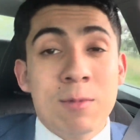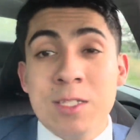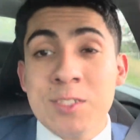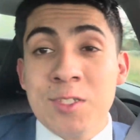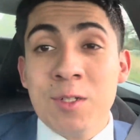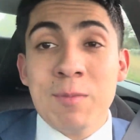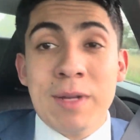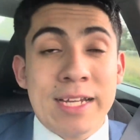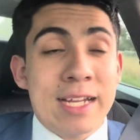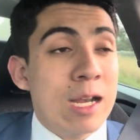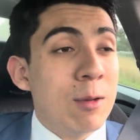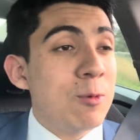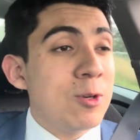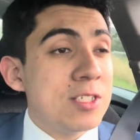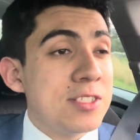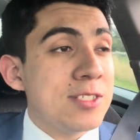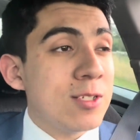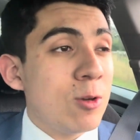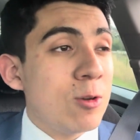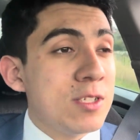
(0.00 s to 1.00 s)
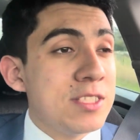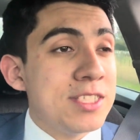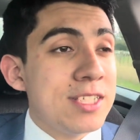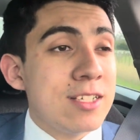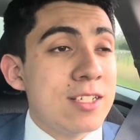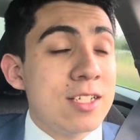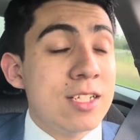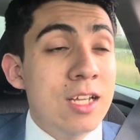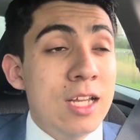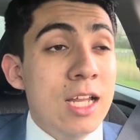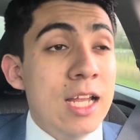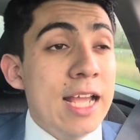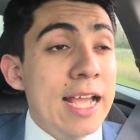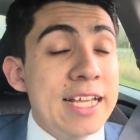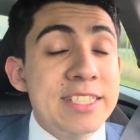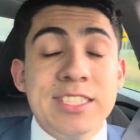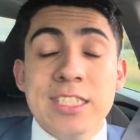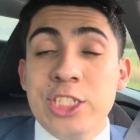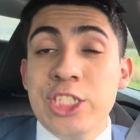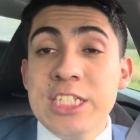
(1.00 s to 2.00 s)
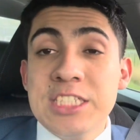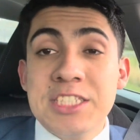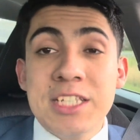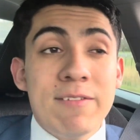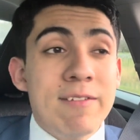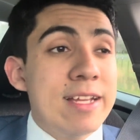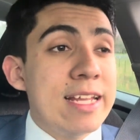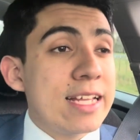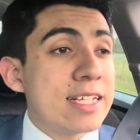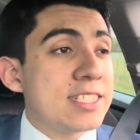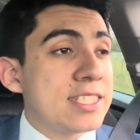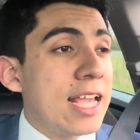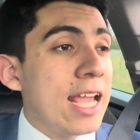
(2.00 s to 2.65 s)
It's on my camera, so it's a it's a G7X